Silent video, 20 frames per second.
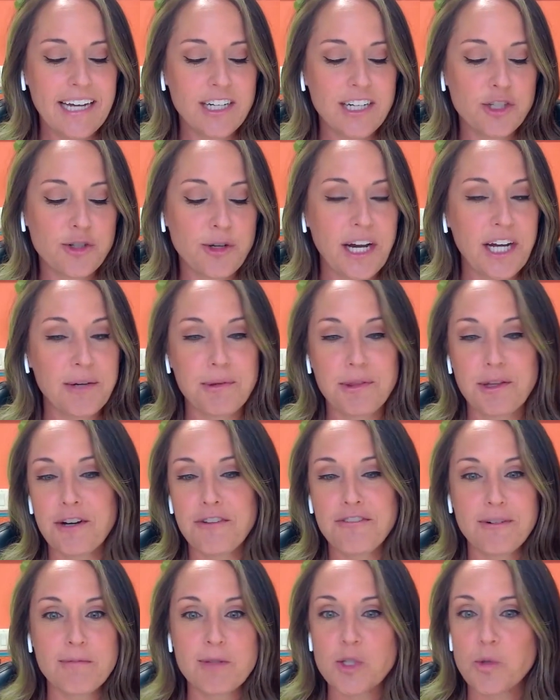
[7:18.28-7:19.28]
trained with
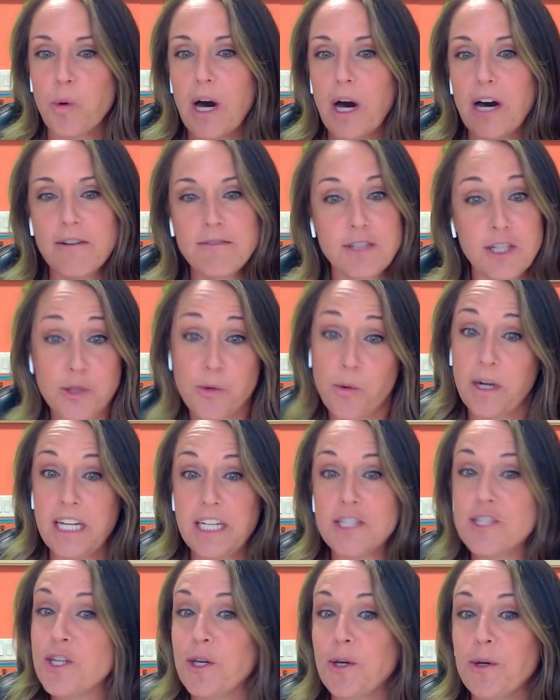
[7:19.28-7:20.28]
her from 12 to
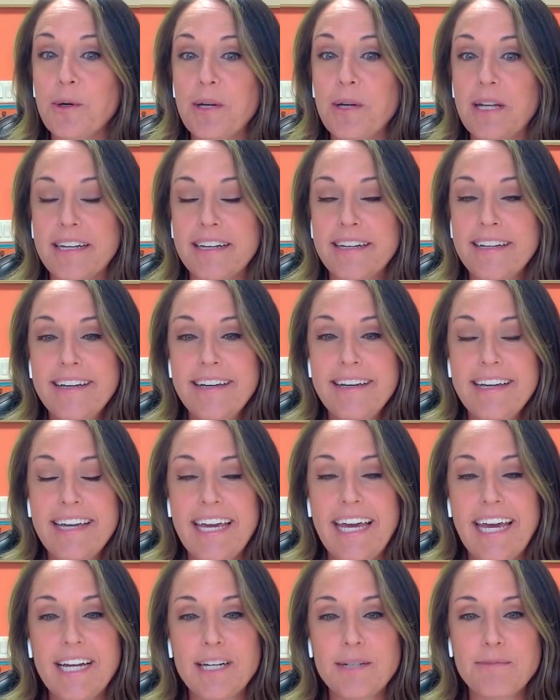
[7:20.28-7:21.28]
22.
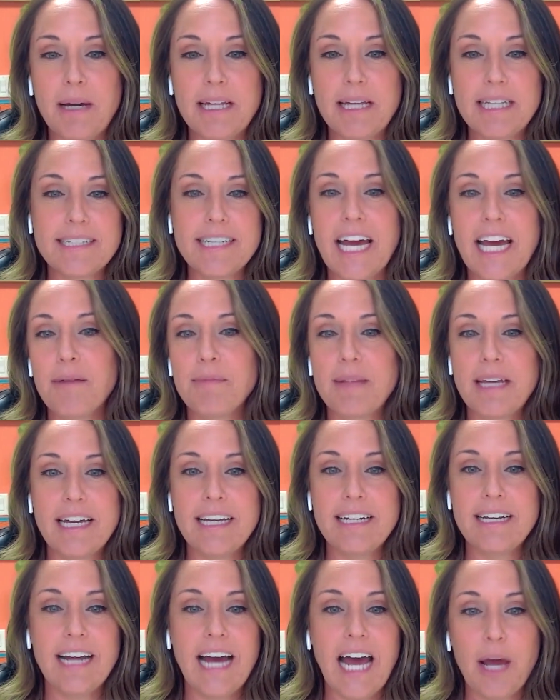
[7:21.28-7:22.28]
And by the time
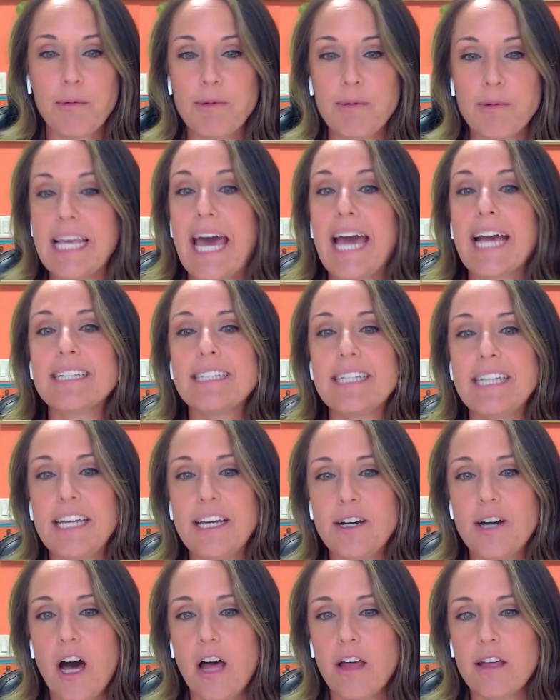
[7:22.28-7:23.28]
that I was exiting
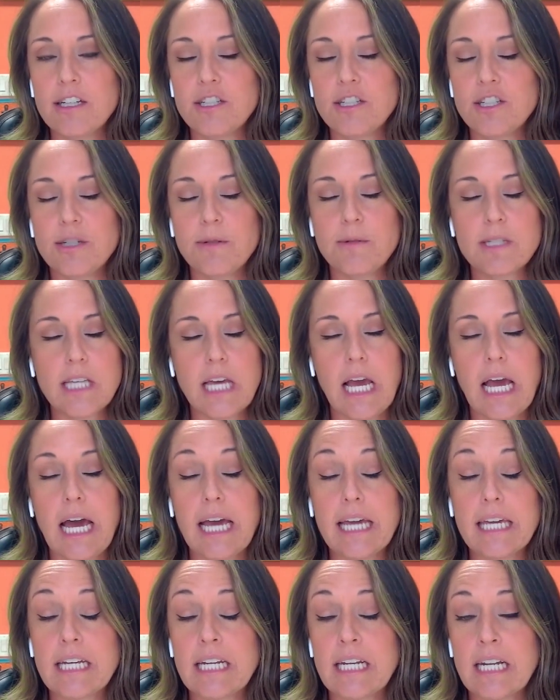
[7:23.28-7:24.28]
college, she was like, I
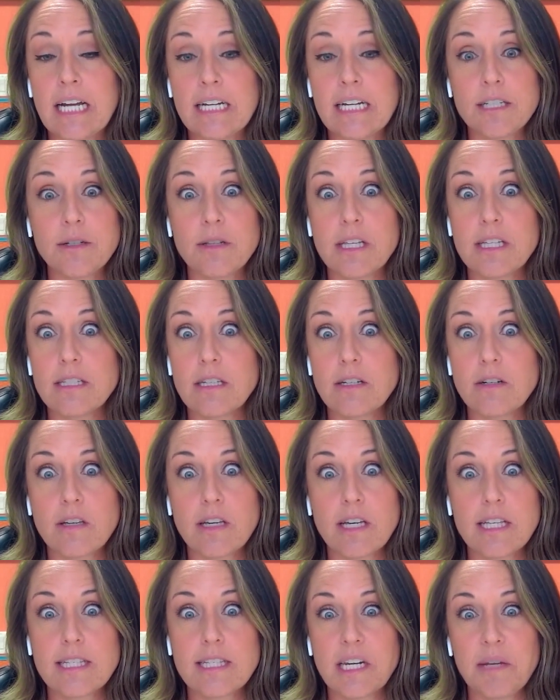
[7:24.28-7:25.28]
cannot do these little
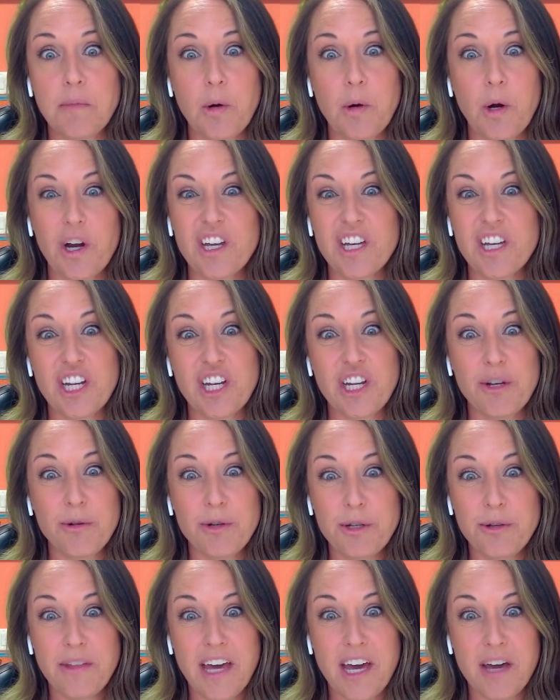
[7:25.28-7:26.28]
kids anymore. Can you
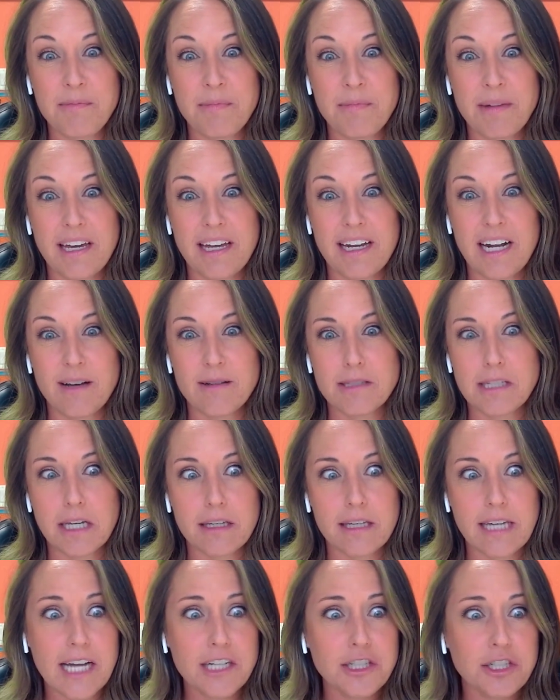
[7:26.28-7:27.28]
do them? And I was like,
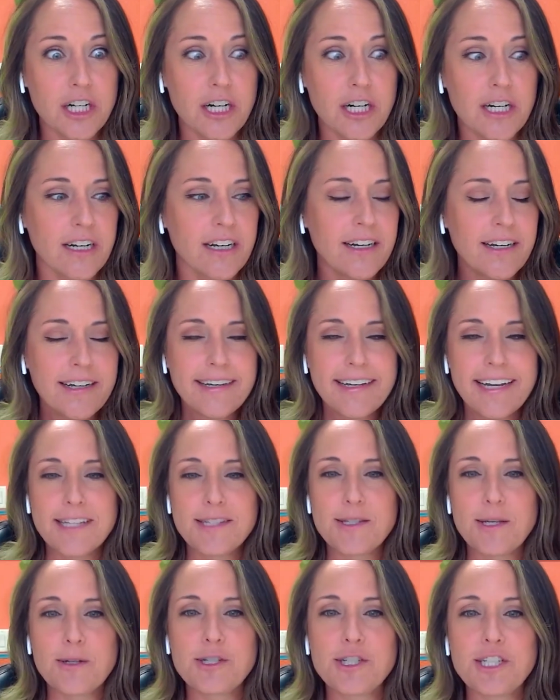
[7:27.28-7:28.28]
yeah, sure.
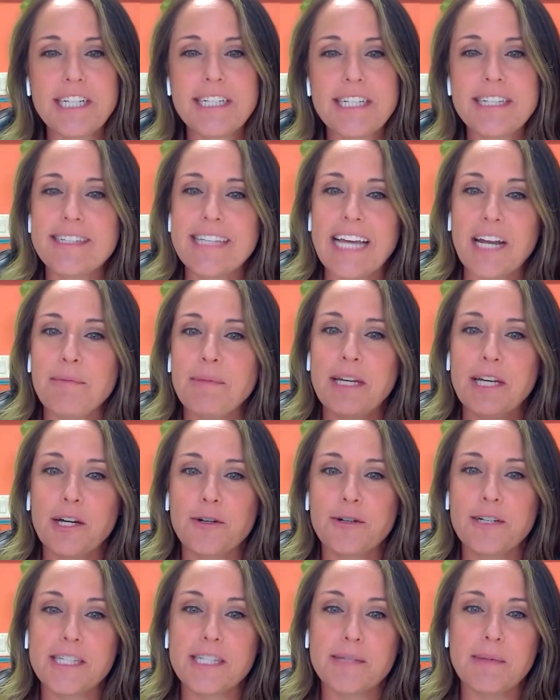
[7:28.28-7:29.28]
And so she'd send me a
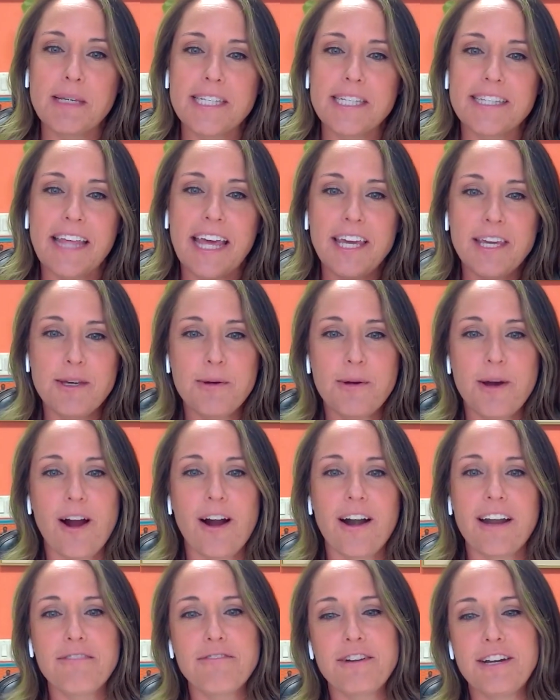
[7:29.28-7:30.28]
Christmas thank you
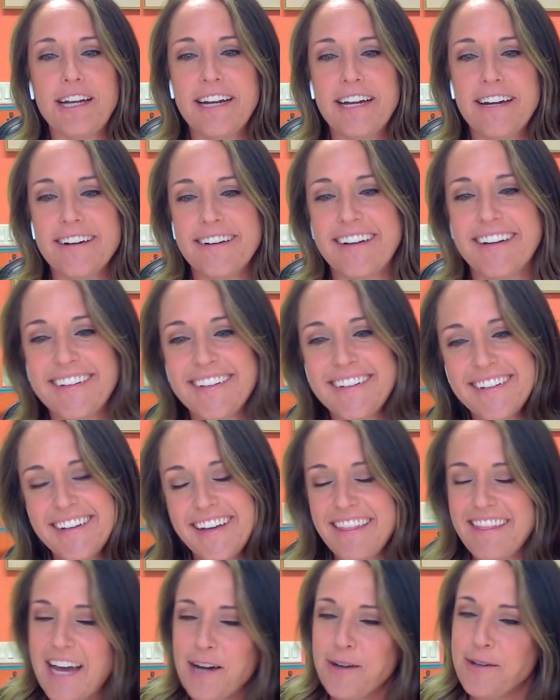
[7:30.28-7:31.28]
card every year. And
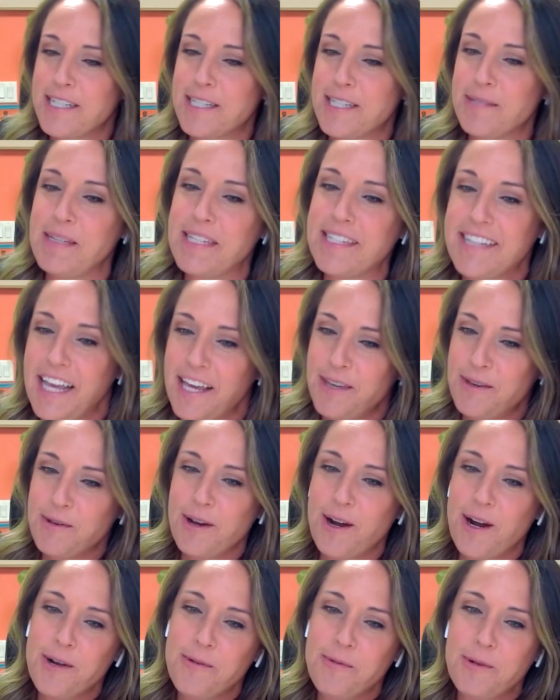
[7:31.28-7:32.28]
that Christmas thank you
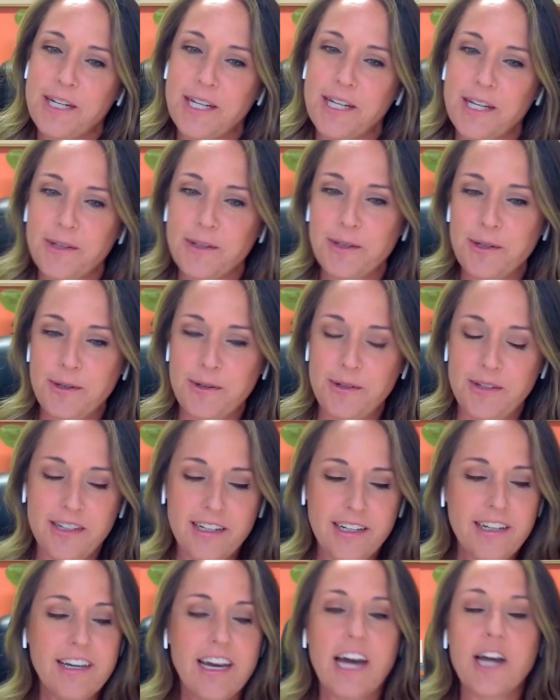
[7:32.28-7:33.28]
card would include
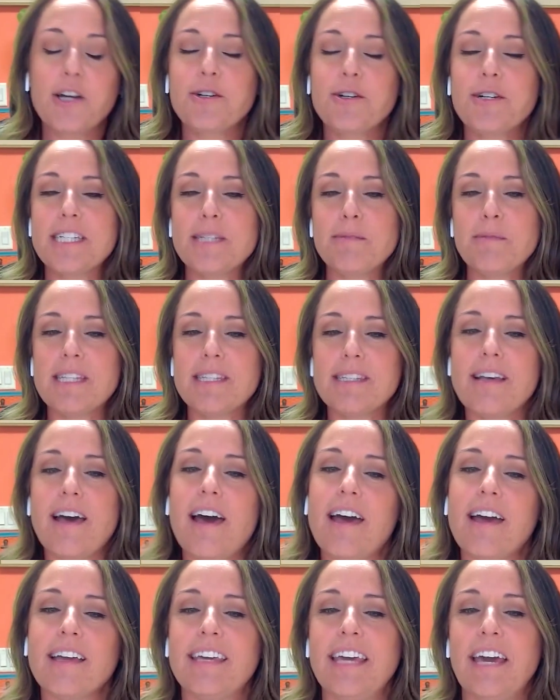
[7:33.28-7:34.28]
a Christmas
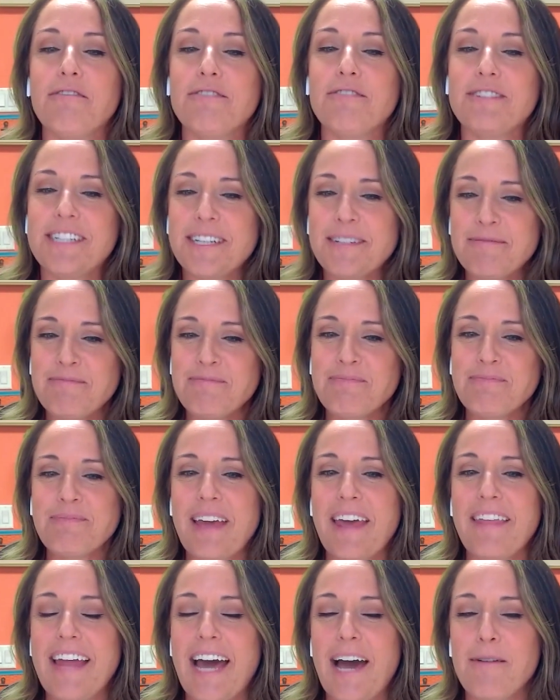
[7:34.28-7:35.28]
gift.
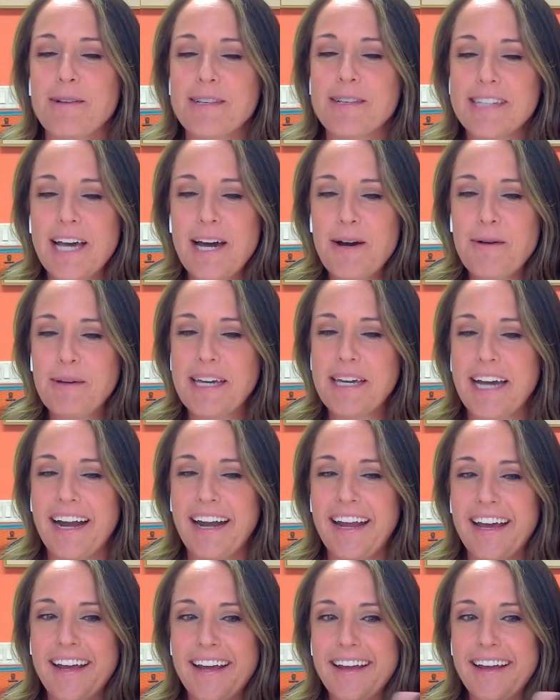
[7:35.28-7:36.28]
And that was how we kind
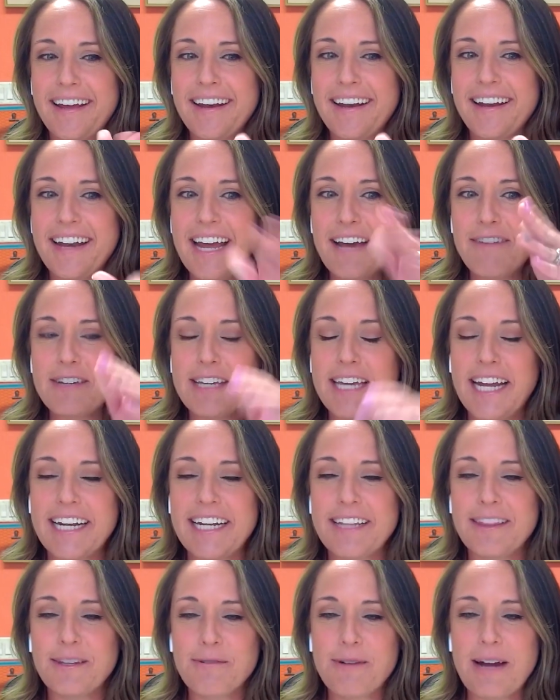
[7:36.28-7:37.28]
of
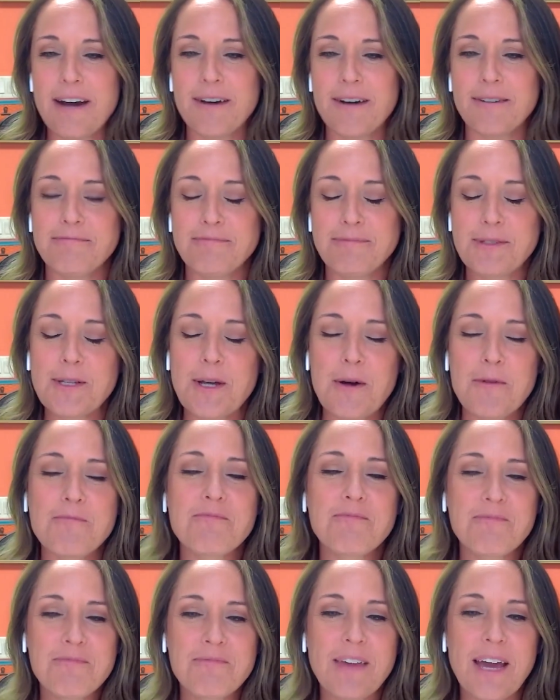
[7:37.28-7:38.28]
navigated the route. So,
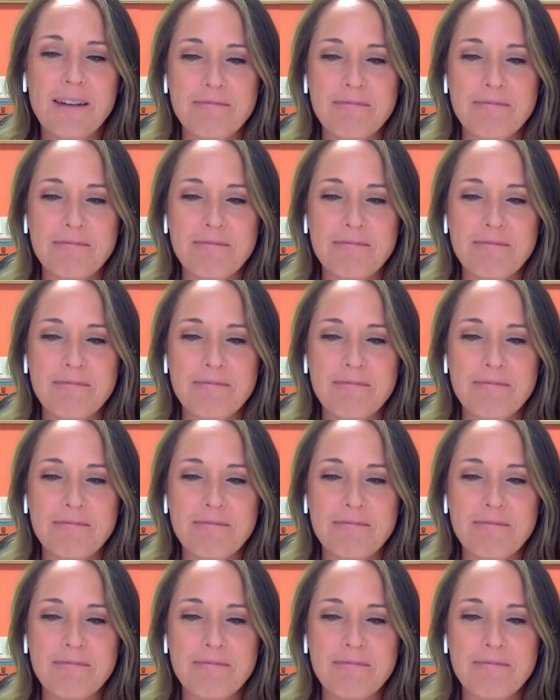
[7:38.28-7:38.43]
yeah.